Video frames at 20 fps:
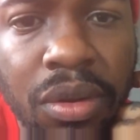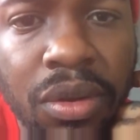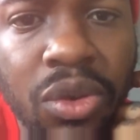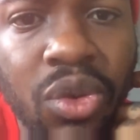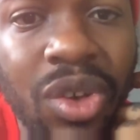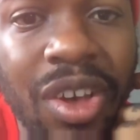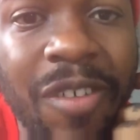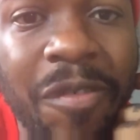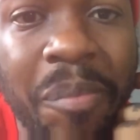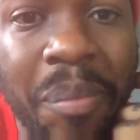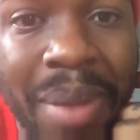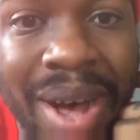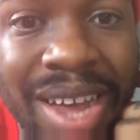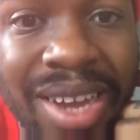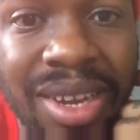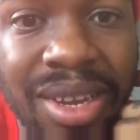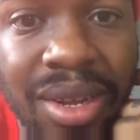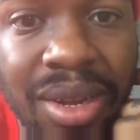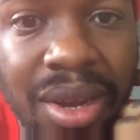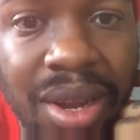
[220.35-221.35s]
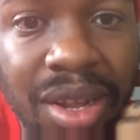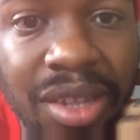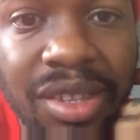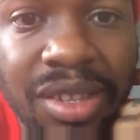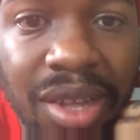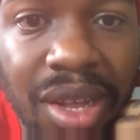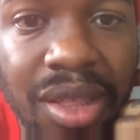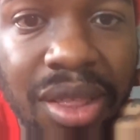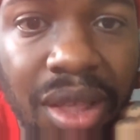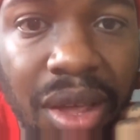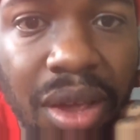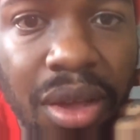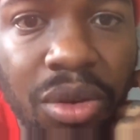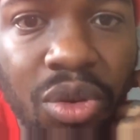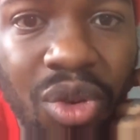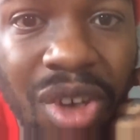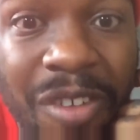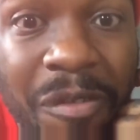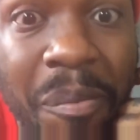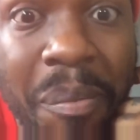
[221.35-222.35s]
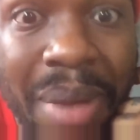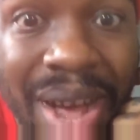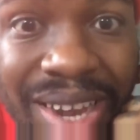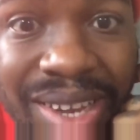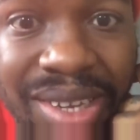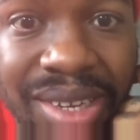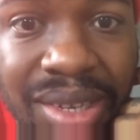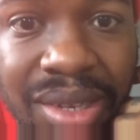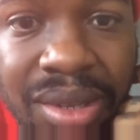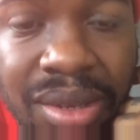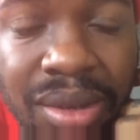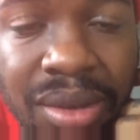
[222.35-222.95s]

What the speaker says: Do you have money? Let's start there. Do you have money?